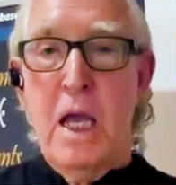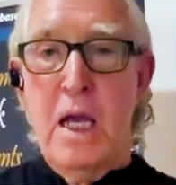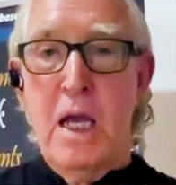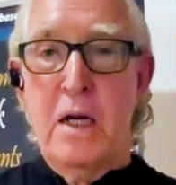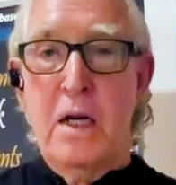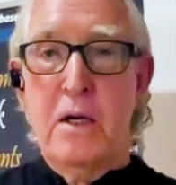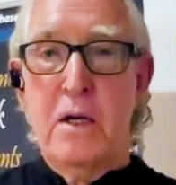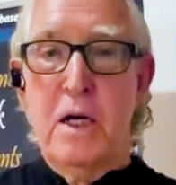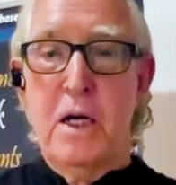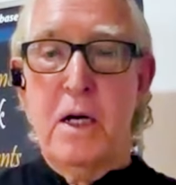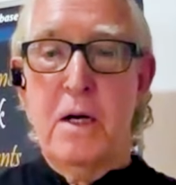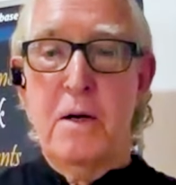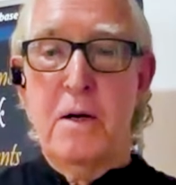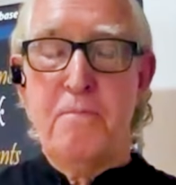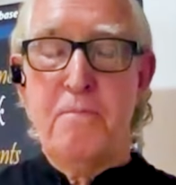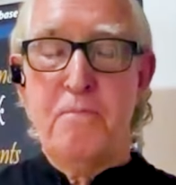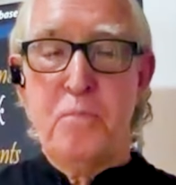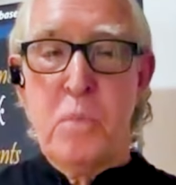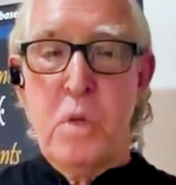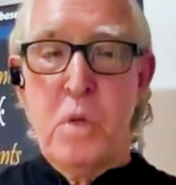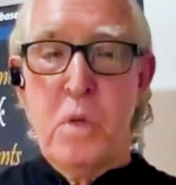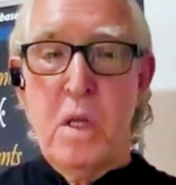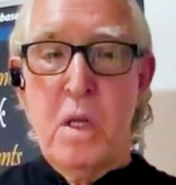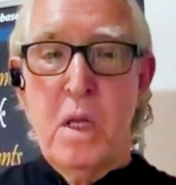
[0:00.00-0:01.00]
And
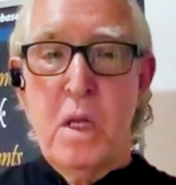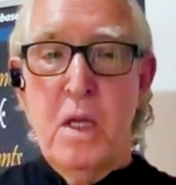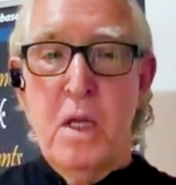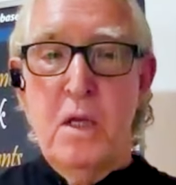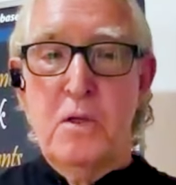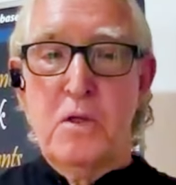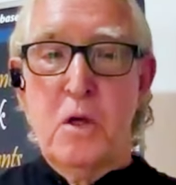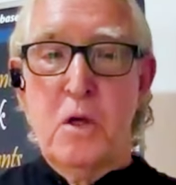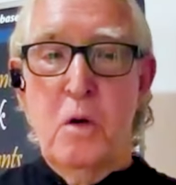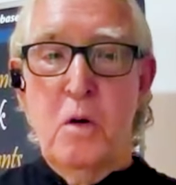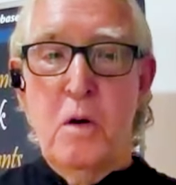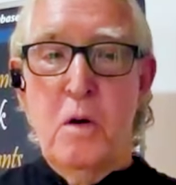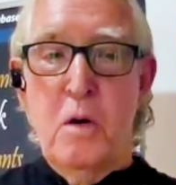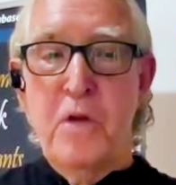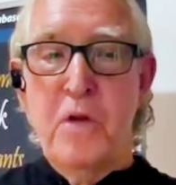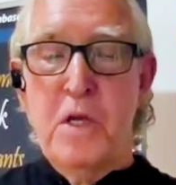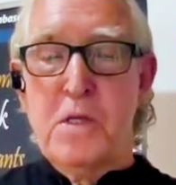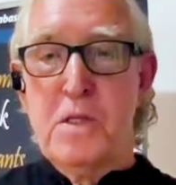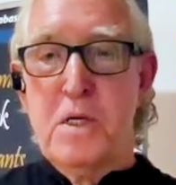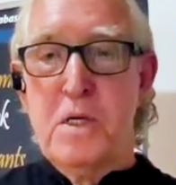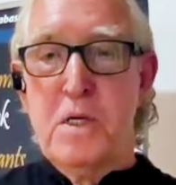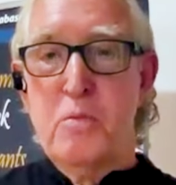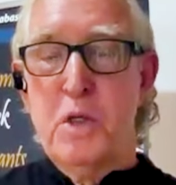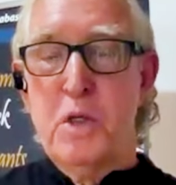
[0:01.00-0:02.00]
so I'm
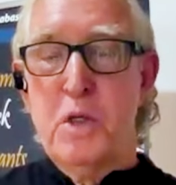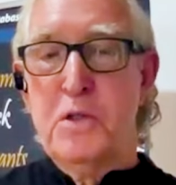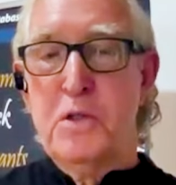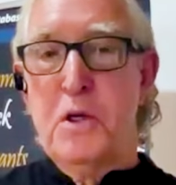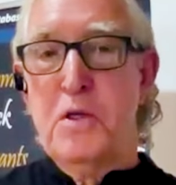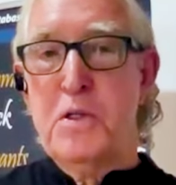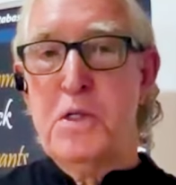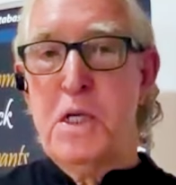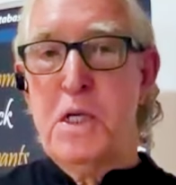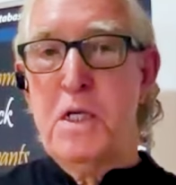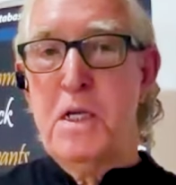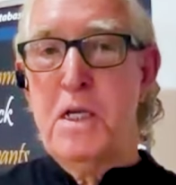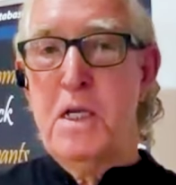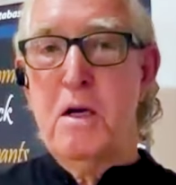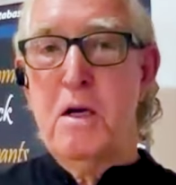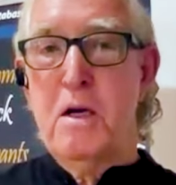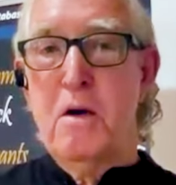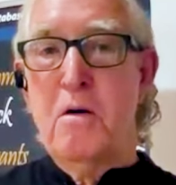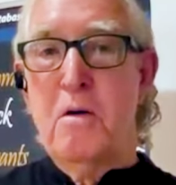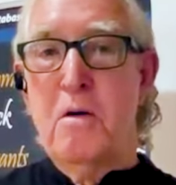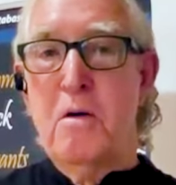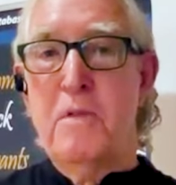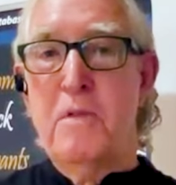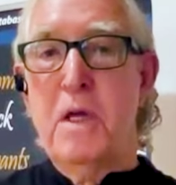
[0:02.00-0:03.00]
visiting with the
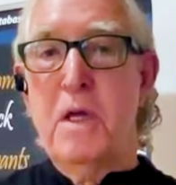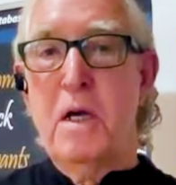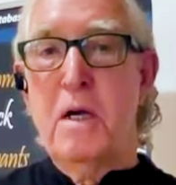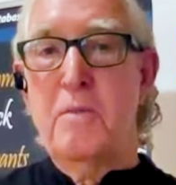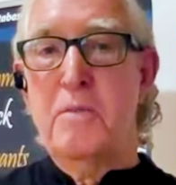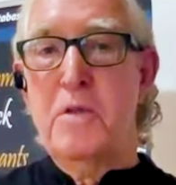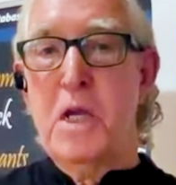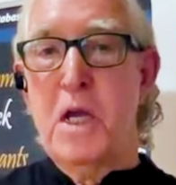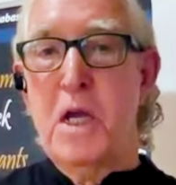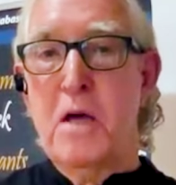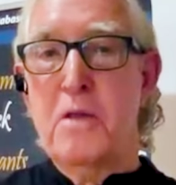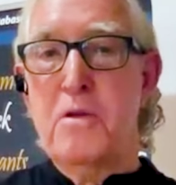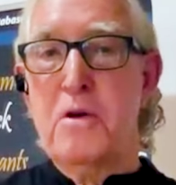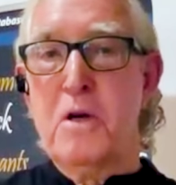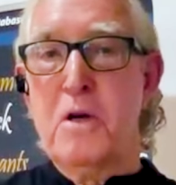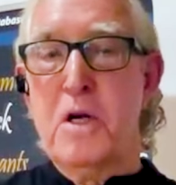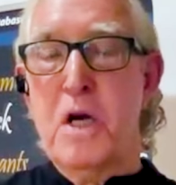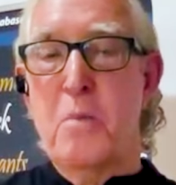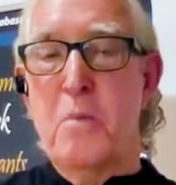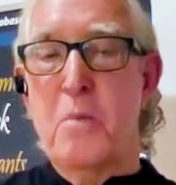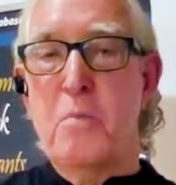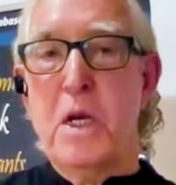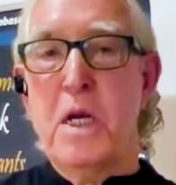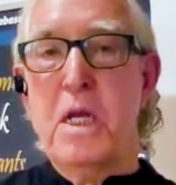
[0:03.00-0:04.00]
CEO of the other
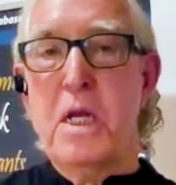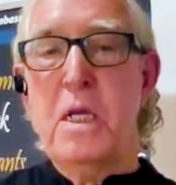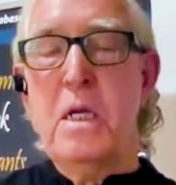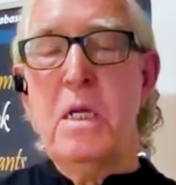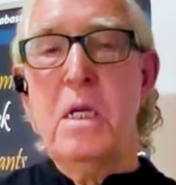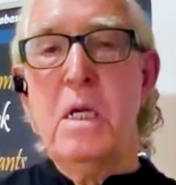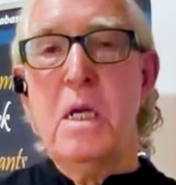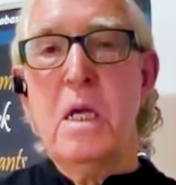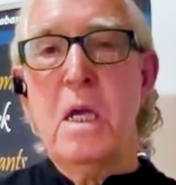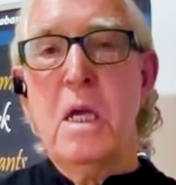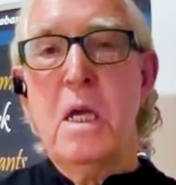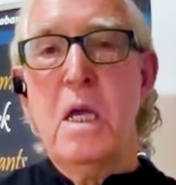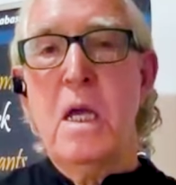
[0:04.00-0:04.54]
company